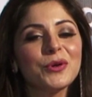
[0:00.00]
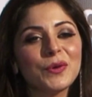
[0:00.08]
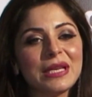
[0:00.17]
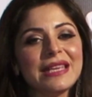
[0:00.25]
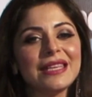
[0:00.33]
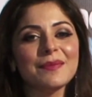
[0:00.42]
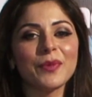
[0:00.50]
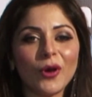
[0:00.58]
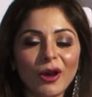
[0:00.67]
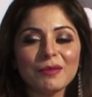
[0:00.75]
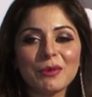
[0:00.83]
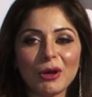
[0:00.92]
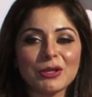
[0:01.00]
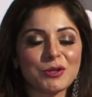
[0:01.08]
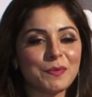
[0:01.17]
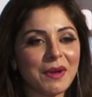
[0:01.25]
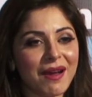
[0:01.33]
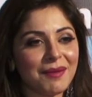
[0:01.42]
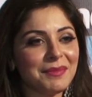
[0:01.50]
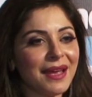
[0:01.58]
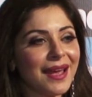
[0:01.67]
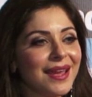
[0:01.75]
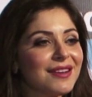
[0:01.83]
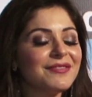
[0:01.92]
age as 28 instead of
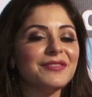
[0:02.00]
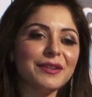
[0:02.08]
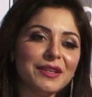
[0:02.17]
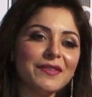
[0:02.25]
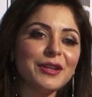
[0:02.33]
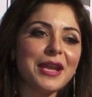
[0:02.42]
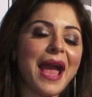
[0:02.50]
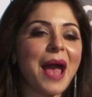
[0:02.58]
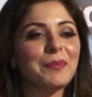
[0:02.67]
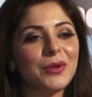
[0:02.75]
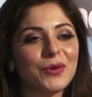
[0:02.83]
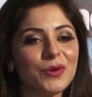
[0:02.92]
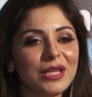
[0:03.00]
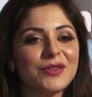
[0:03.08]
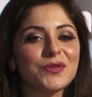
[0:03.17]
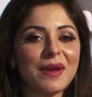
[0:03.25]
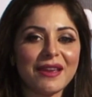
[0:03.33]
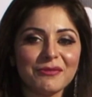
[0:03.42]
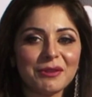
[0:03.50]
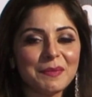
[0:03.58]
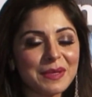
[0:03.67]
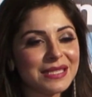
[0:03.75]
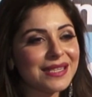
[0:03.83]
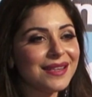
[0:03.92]
41 and her gender
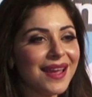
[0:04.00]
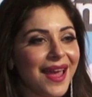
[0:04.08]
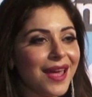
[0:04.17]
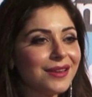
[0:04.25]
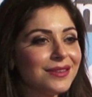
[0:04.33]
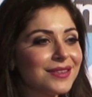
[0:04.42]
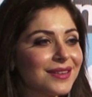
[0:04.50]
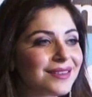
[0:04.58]
as male.